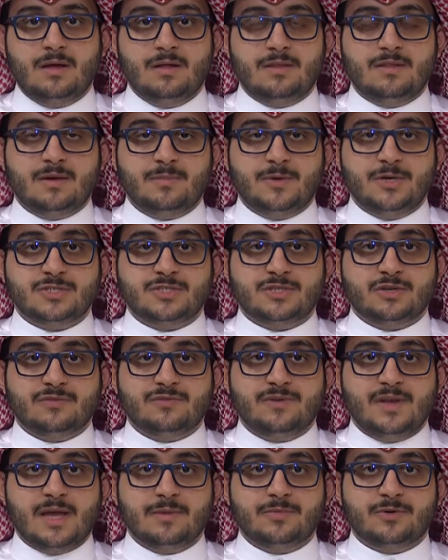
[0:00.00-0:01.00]
The Minister
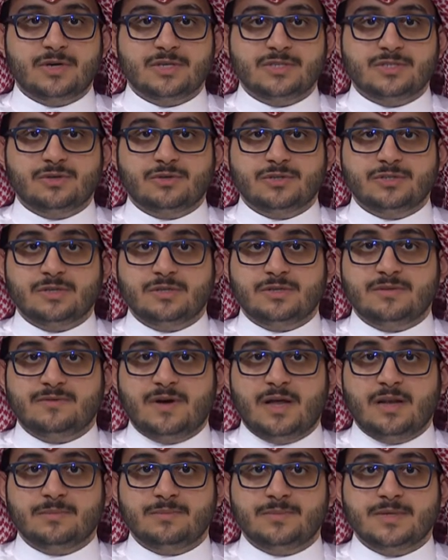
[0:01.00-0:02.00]
of Labour and Social
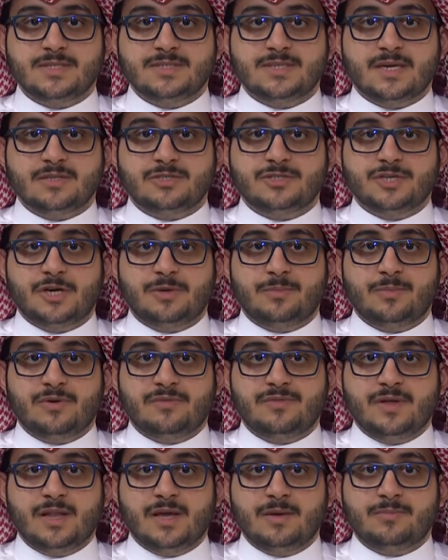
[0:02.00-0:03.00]
Developments and Chairman
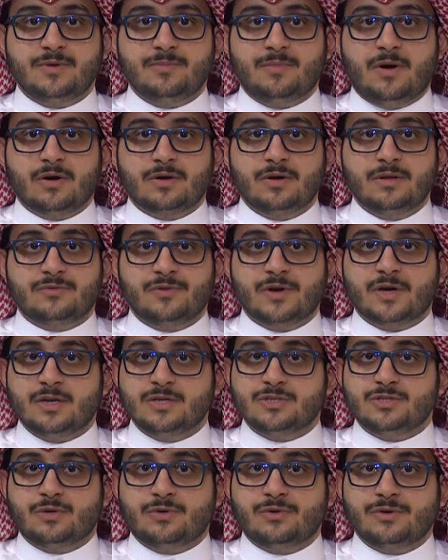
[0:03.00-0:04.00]
of the Labour Market
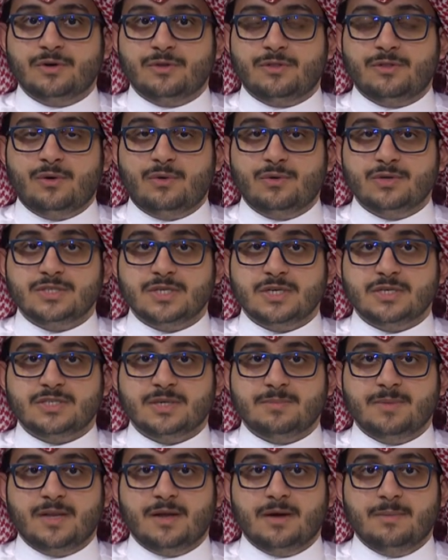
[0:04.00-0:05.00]
Regulatory Authority,
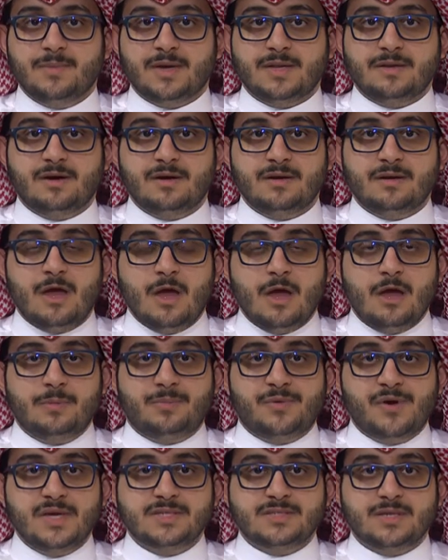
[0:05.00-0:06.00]
Jamil Humaidan,
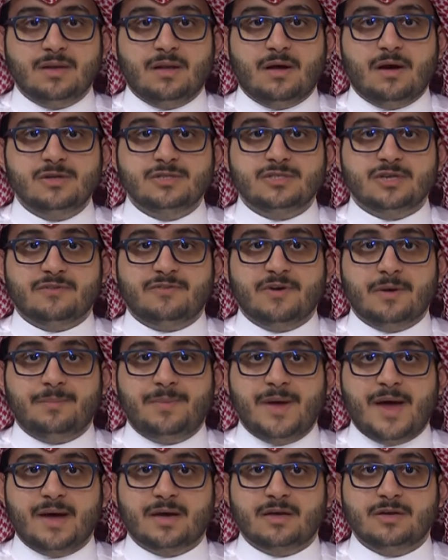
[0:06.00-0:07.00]
praised the launch of a
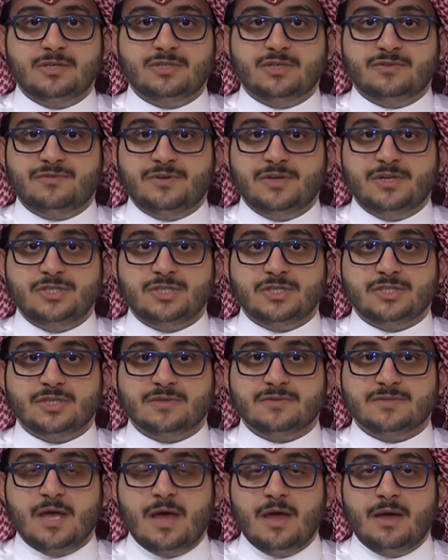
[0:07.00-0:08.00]
package of
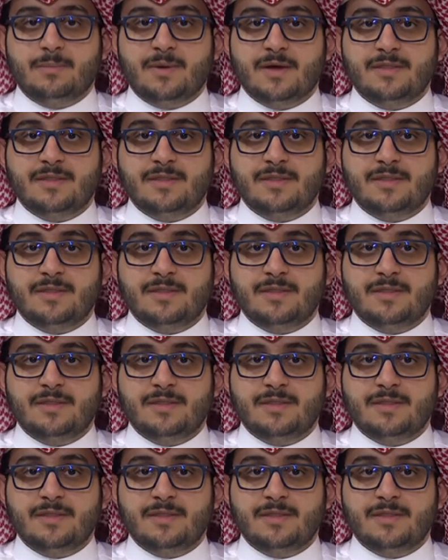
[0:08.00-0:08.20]
initiatives by